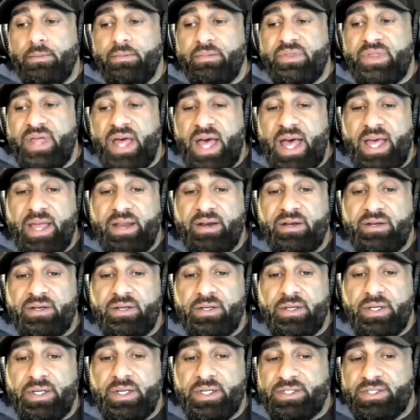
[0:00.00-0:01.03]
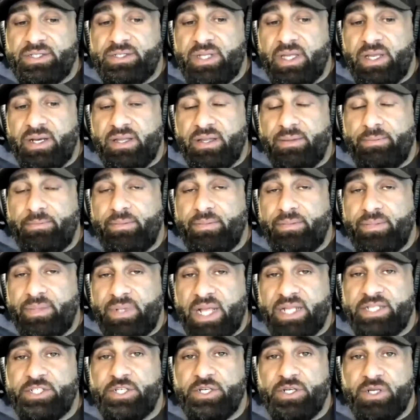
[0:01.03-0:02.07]
That is
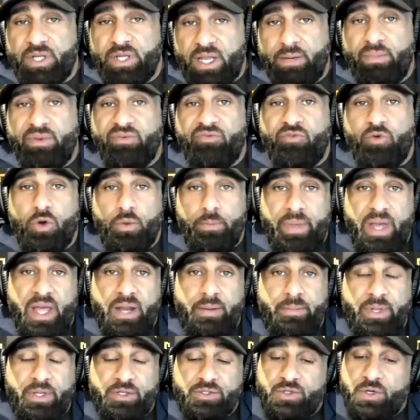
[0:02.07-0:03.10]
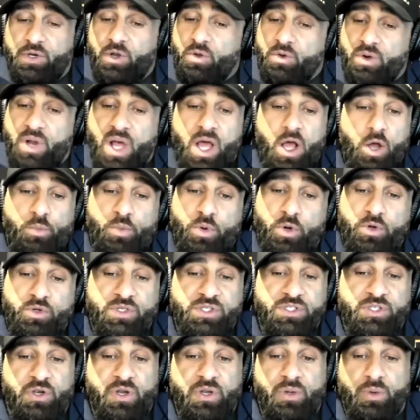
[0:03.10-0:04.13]
that's your kind of before bed meal. So no, not all
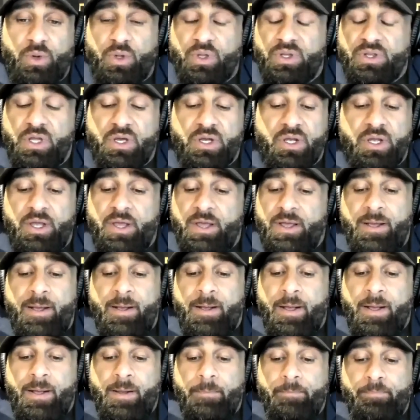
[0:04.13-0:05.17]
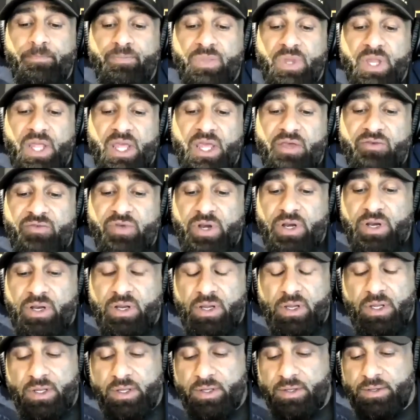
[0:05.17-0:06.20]
proteins are equal. Look,
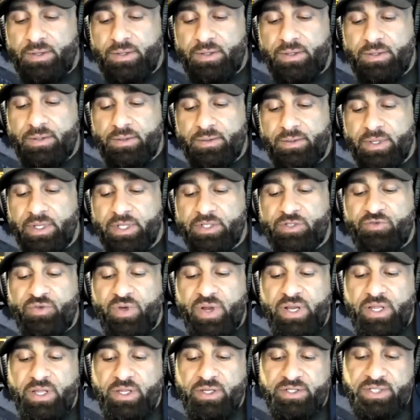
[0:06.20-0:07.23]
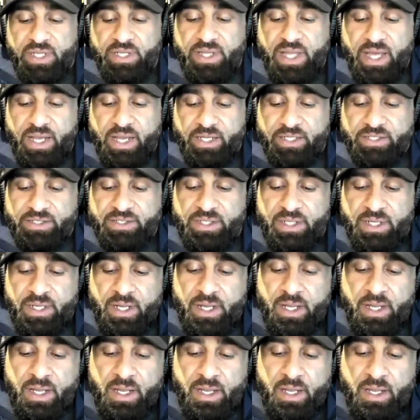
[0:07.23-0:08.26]
it's funny you said that, because
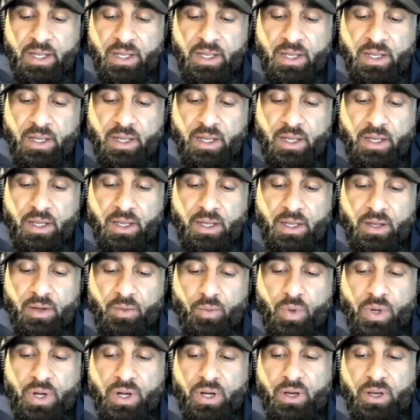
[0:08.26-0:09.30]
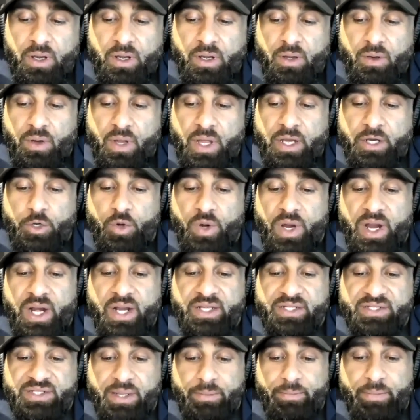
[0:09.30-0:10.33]
in creating
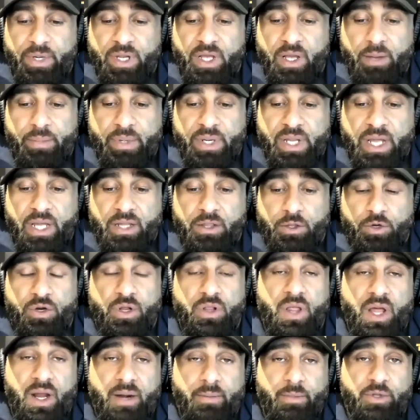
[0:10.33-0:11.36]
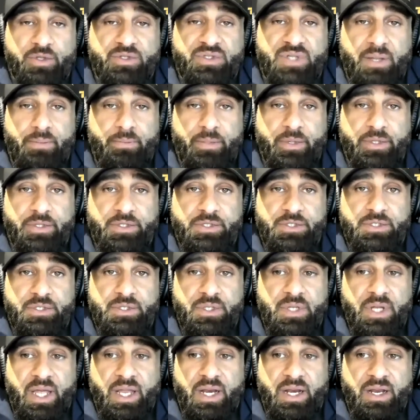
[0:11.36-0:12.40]
a supplement company, I learned a lot about supplements,
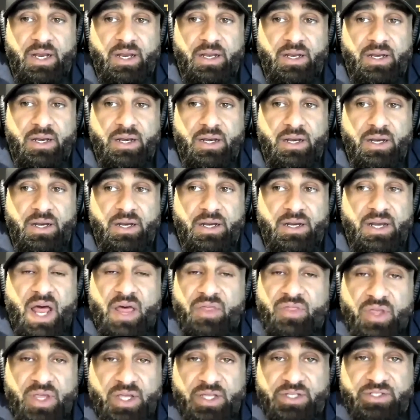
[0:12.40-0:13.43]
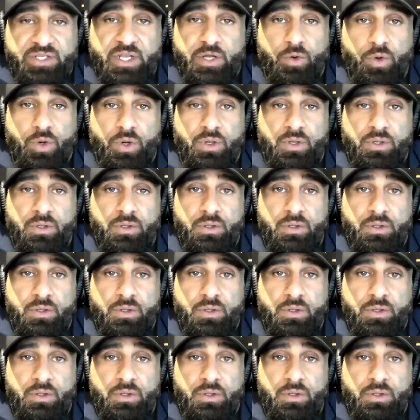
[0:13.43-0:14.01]
and nothing is equal.